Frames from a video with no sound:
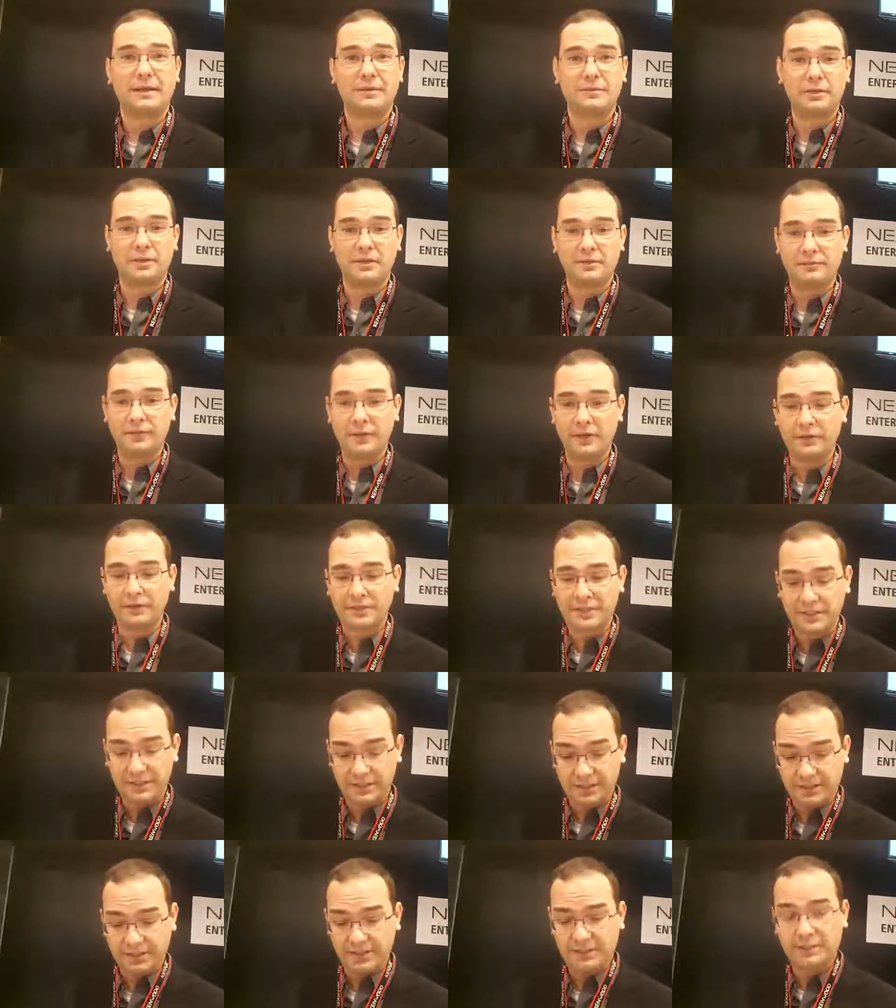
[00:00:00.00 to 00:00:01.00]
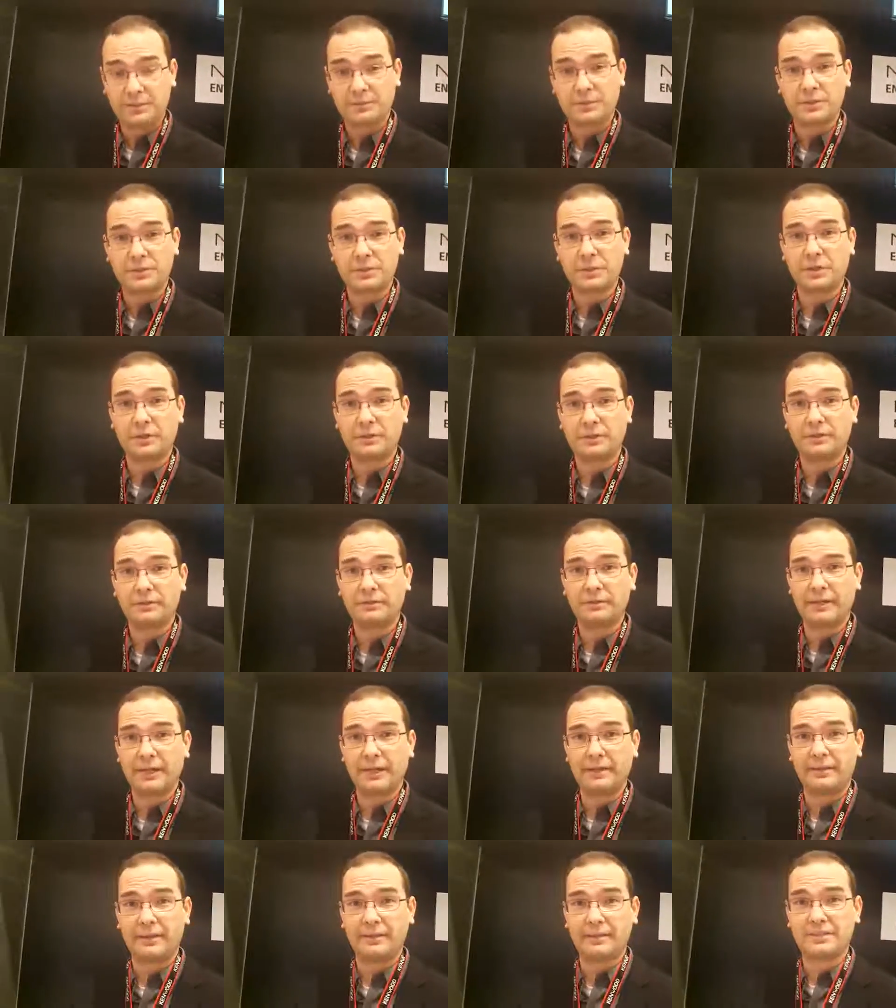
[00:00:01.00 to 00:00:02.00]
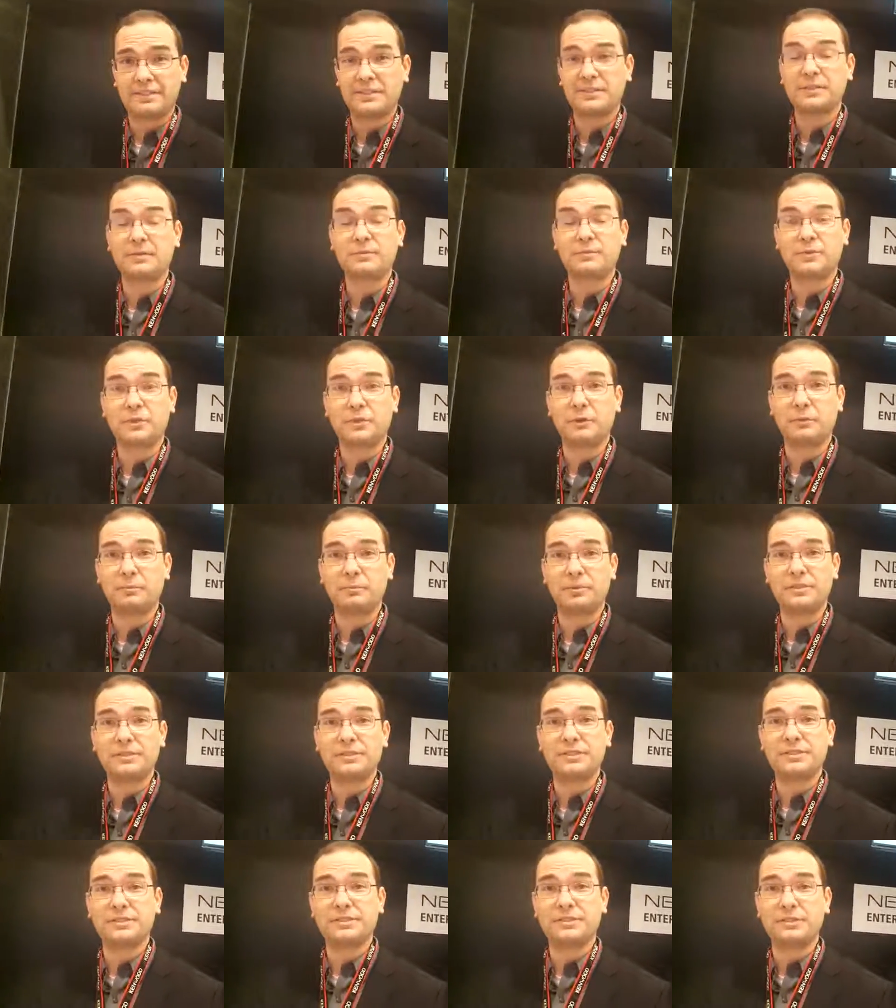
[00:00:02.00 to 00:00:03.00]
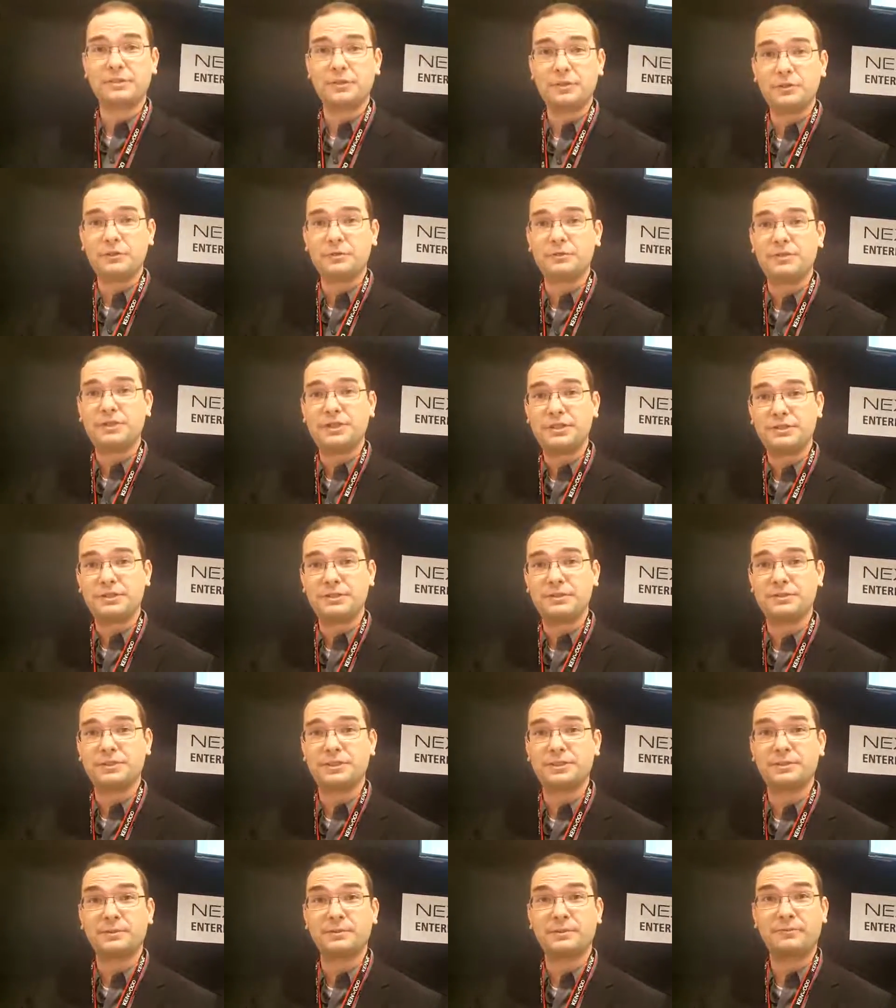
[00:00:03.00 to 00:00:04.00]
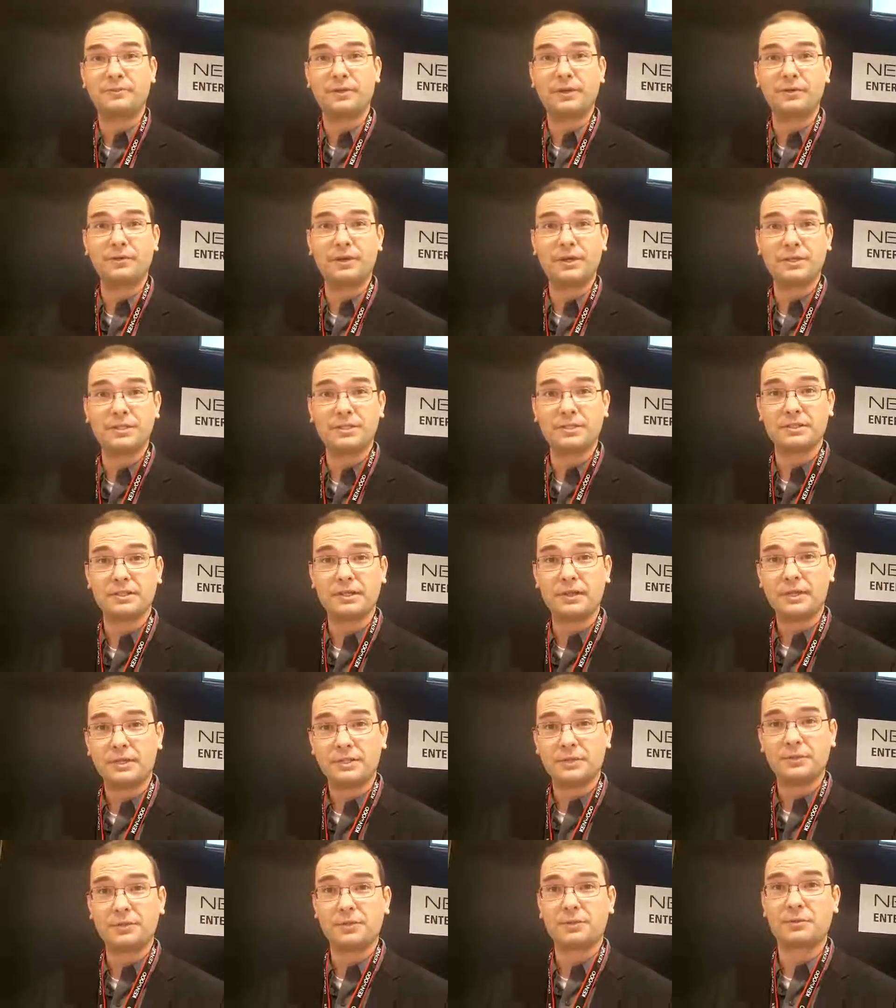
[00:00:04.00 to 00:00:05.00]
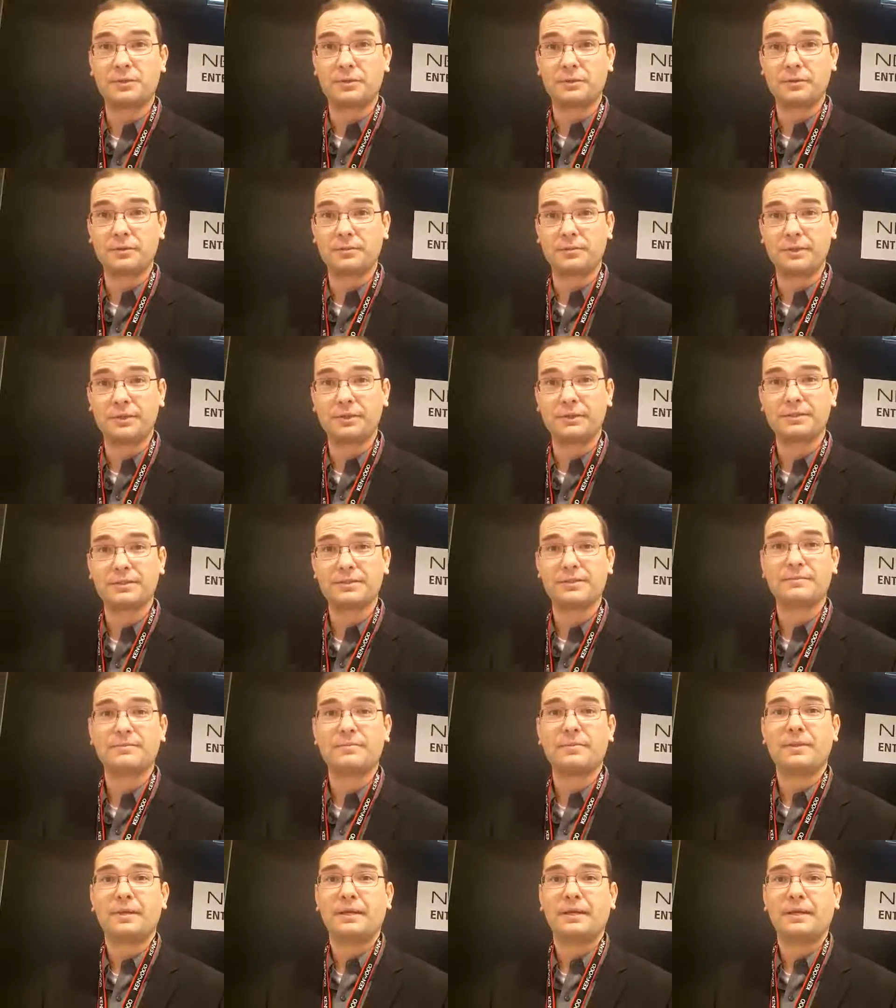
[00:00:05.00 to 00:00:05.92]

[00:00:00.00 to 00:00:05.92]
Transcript: You configure the system controller, and then the system controller pushes the new Gen 2 system configuration to each one of the repeaters.